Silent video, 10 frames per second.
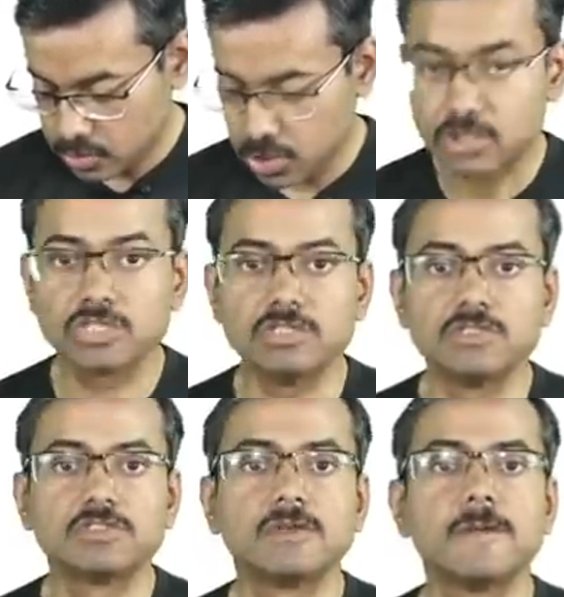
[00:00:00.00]

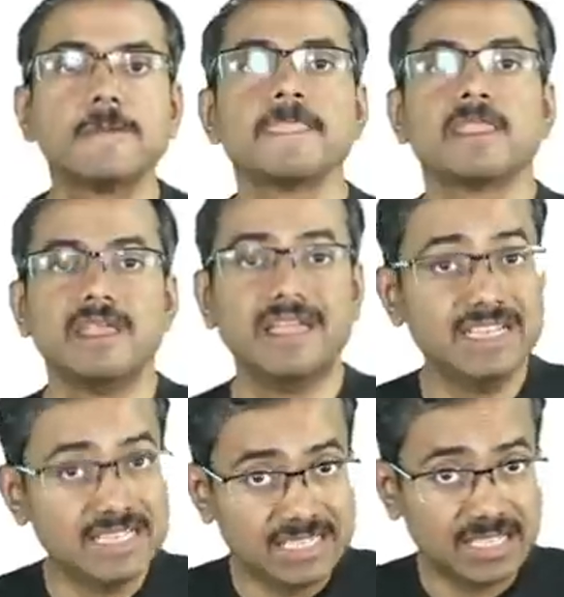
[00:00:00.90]
junctions.
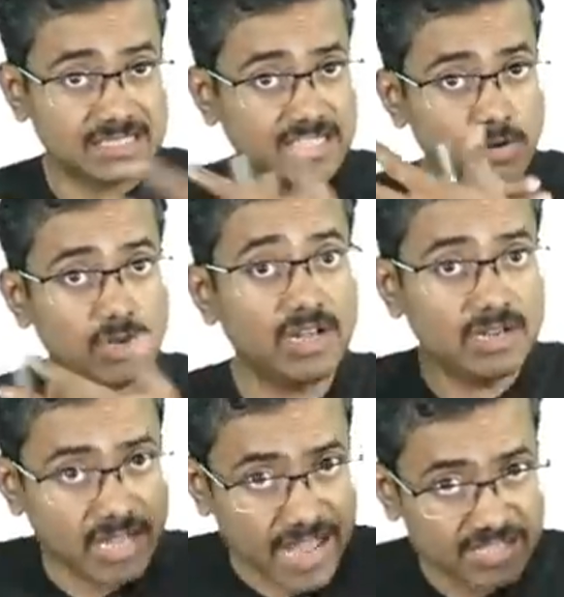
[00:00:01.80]

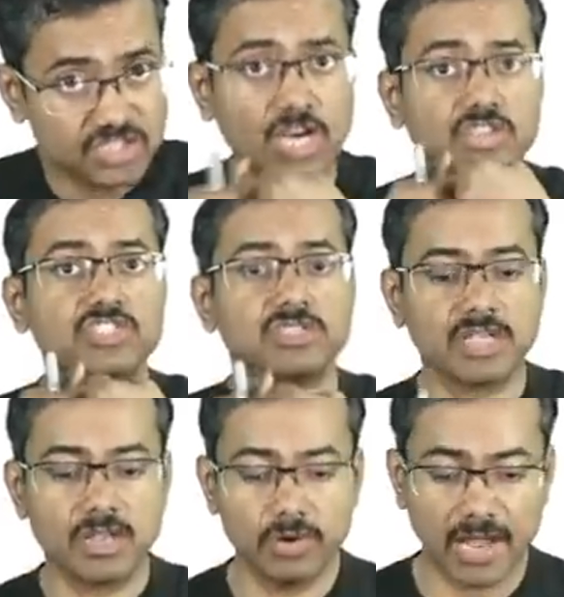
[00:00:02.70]
Intercellular and junction.
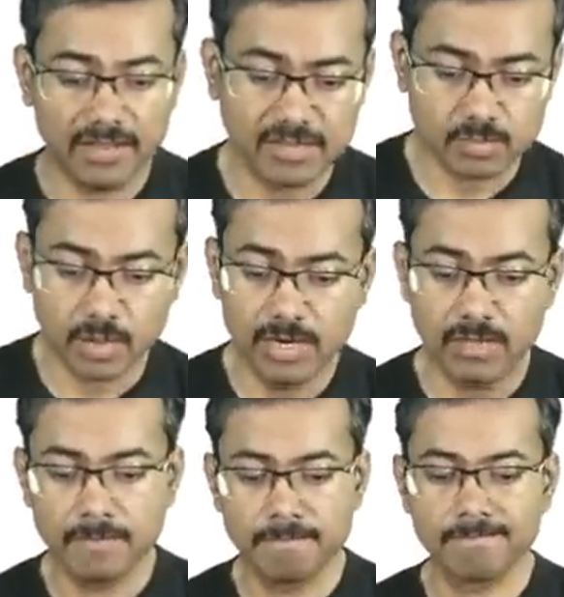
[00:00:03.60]
Can you get this
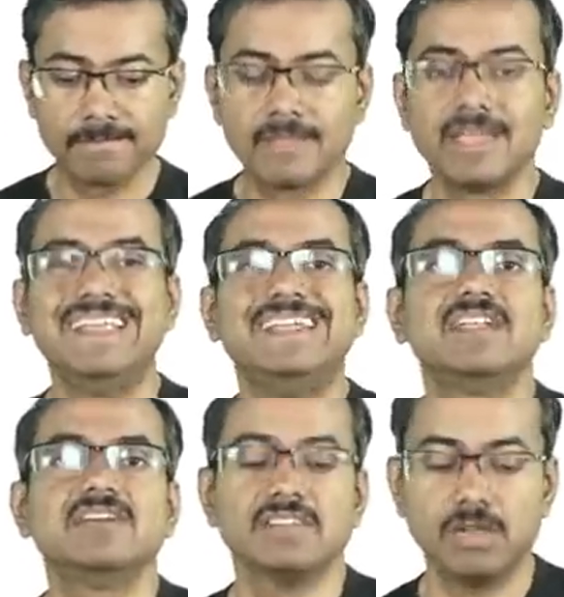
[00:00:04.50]
word?
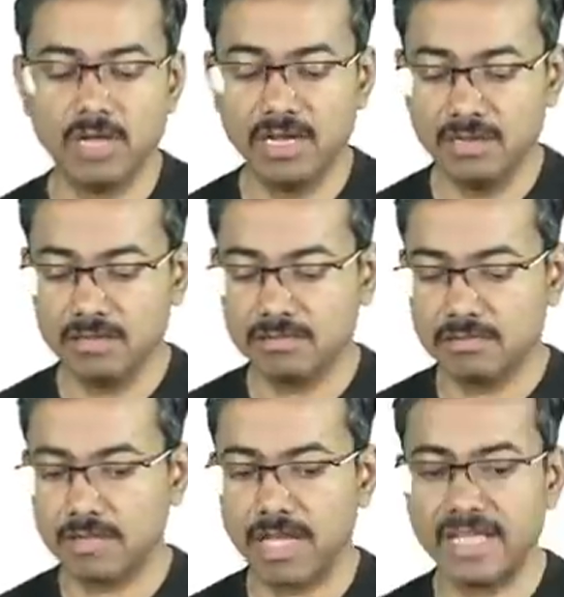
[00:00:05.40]
Intercellular
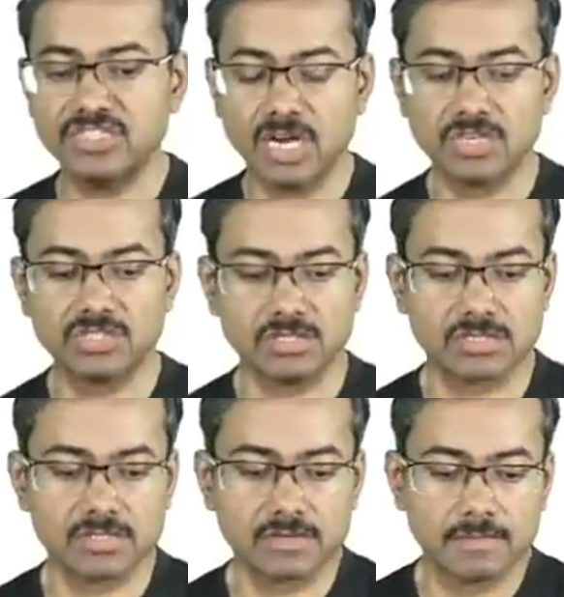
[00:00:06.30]
and
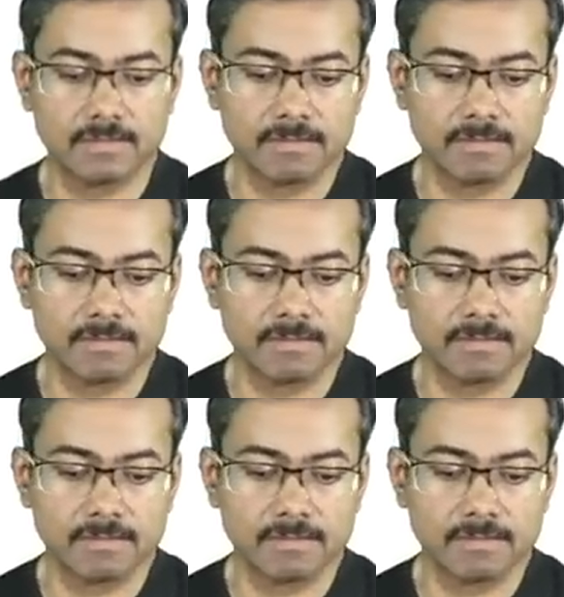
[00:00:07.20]
junctions.